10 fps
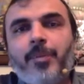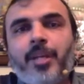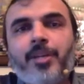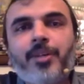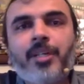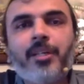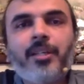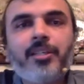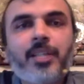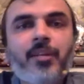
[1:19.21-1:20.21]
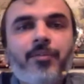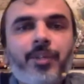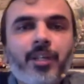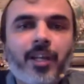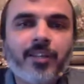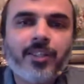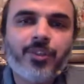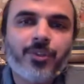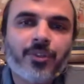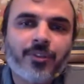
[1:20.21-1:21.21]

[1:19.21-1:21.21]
at triggering self-realization.